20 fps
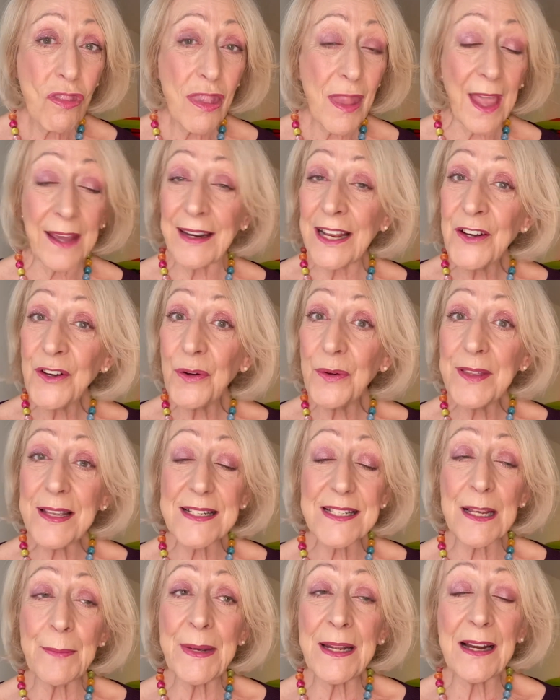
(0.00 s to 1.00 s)
And I know
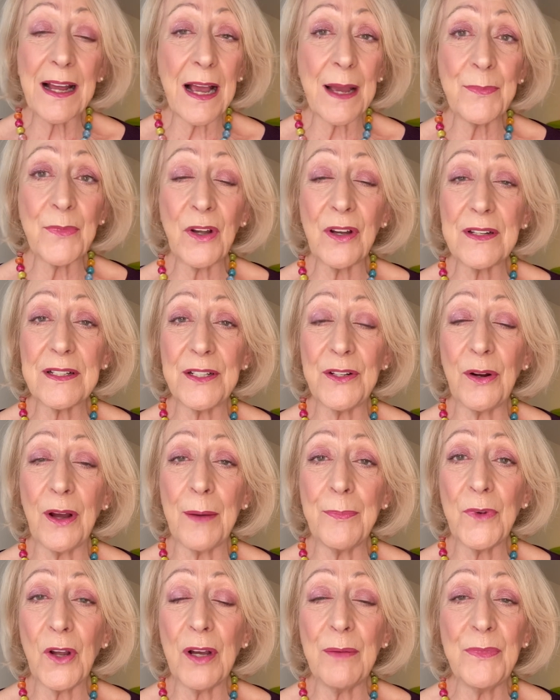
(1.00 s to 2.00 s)
this. I mean, I, am not, you know,
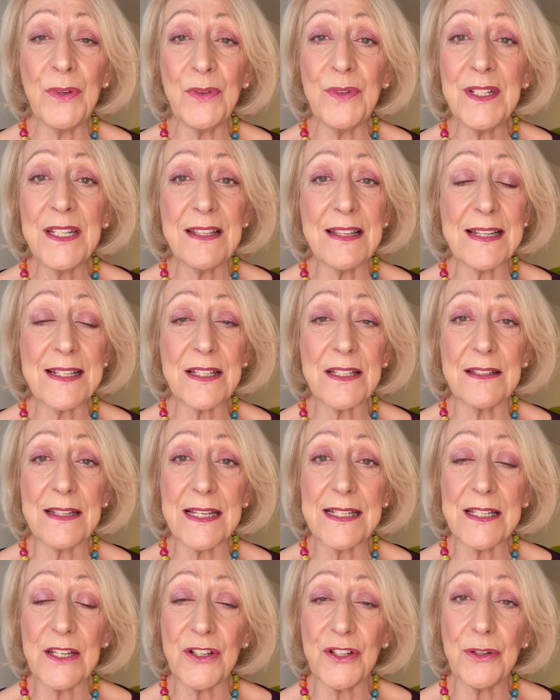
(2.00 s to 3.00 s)
I'm not immune to this
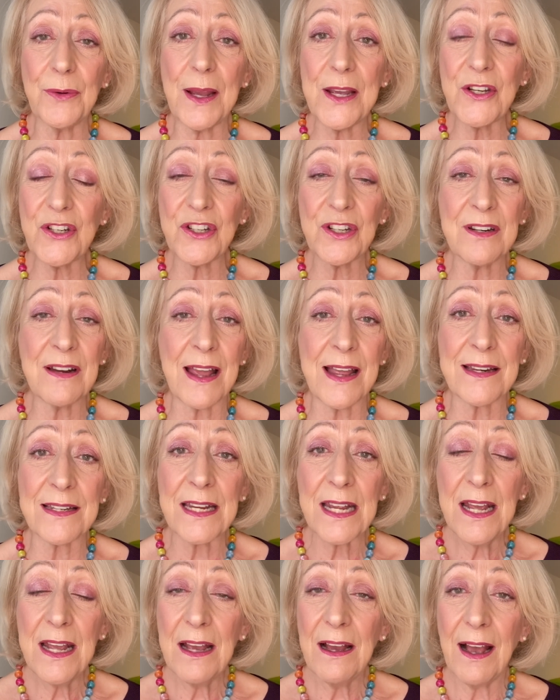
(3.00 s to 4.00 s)
this situation, and
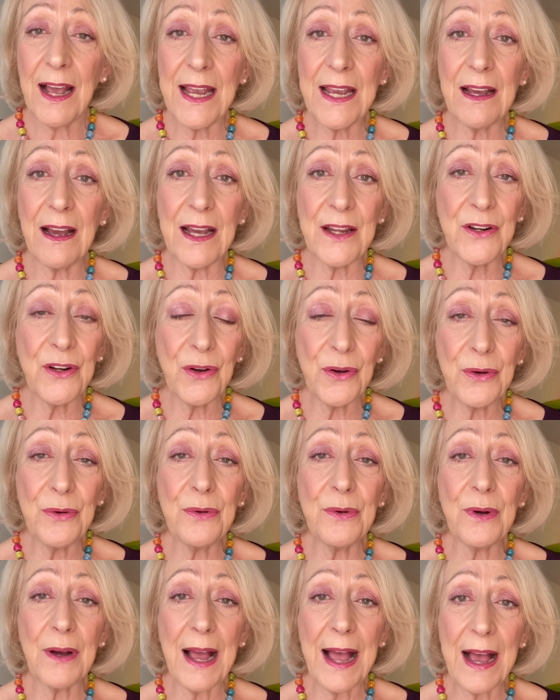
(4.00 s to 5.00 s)
I, I
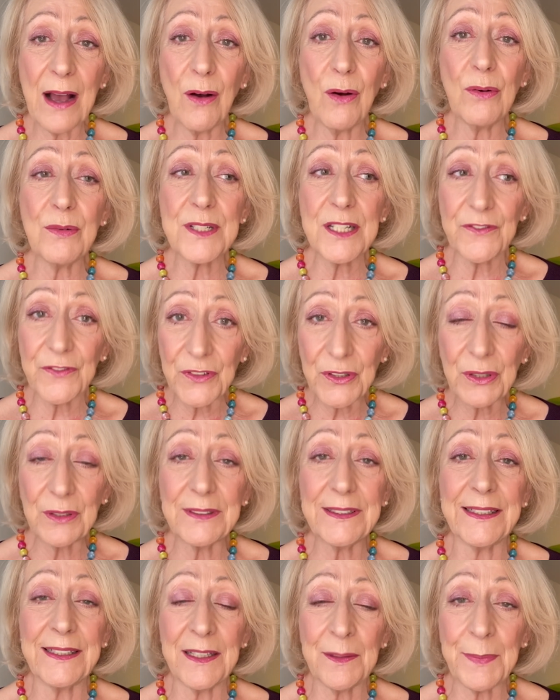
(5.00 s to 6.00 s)
know how
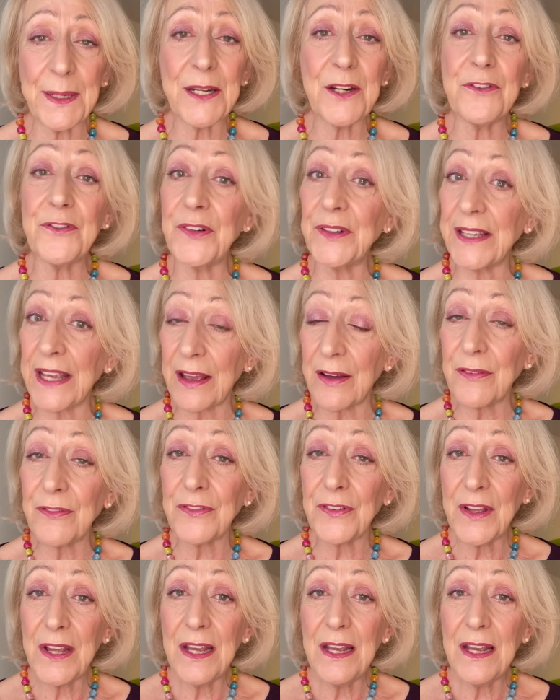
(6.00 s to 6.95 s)
difficult it can be to forgive.